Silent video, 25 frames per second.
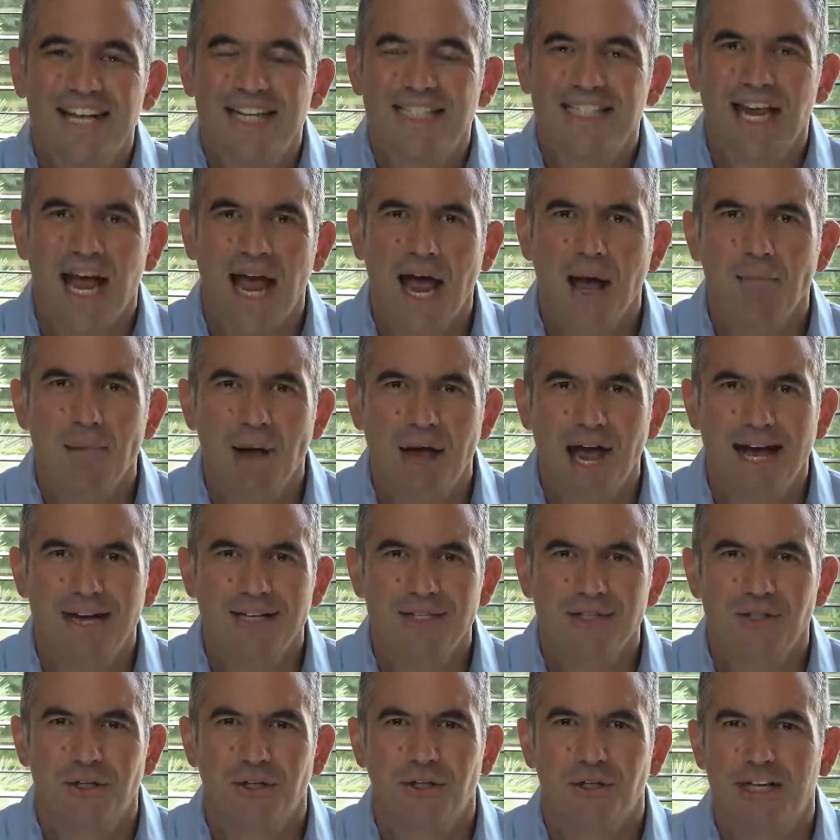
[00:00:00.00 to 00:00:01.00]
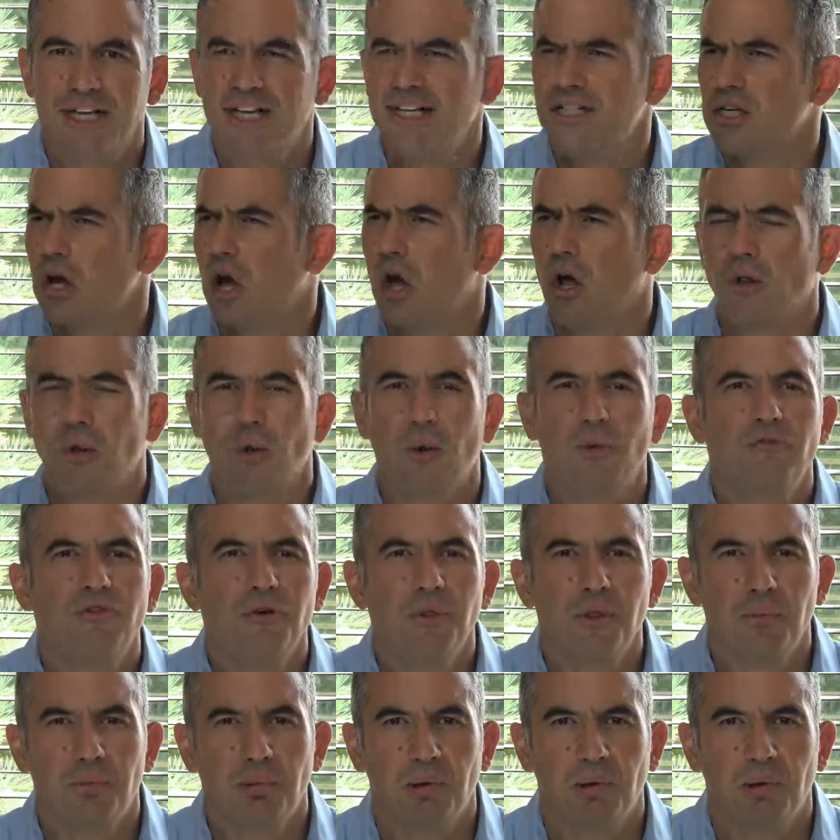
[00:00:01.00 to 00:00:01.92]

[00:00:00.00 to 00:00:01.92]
it's haphazard, it's all over the